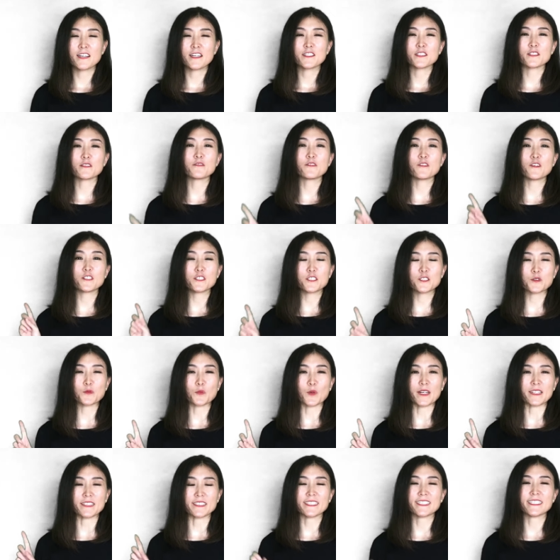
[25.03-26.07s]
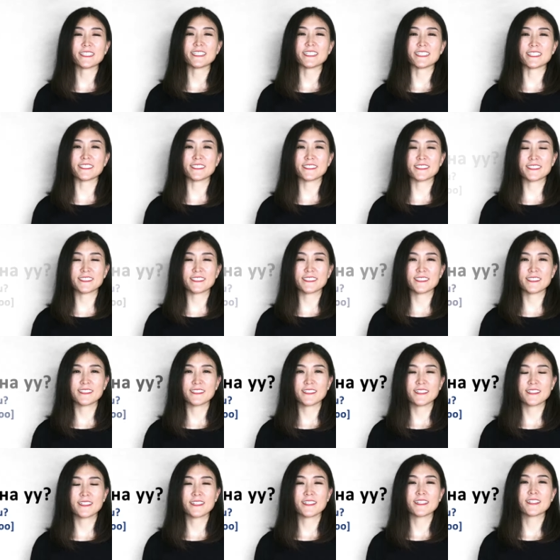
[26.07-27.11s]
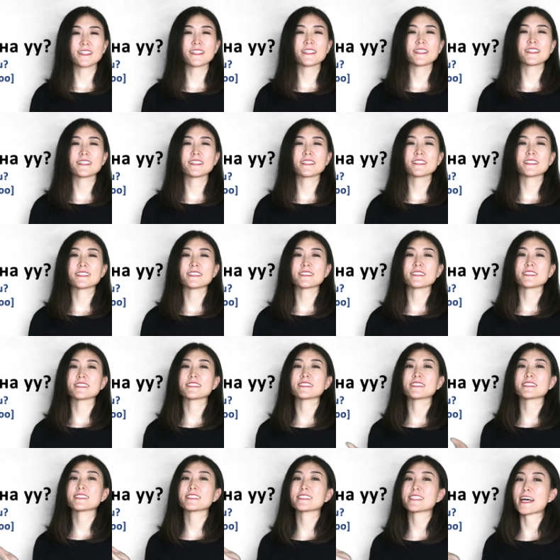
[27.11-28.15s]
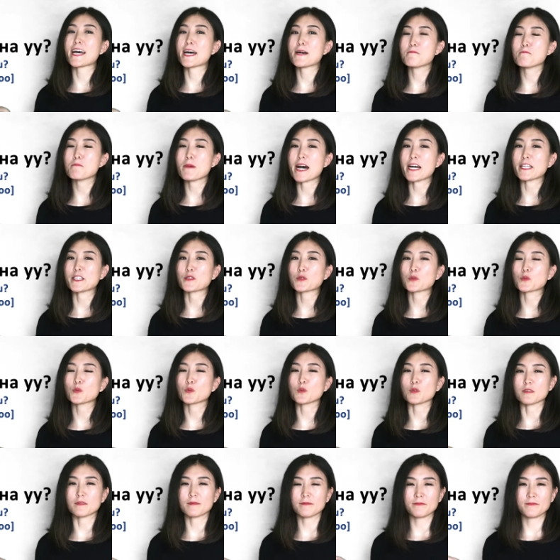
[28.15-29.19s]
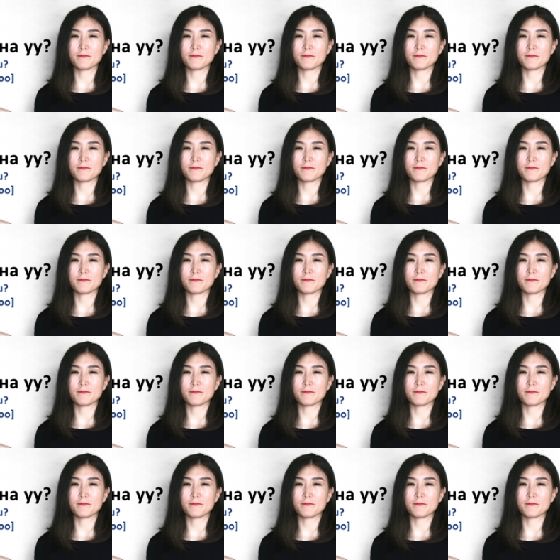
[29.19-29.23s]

The first one is san banu.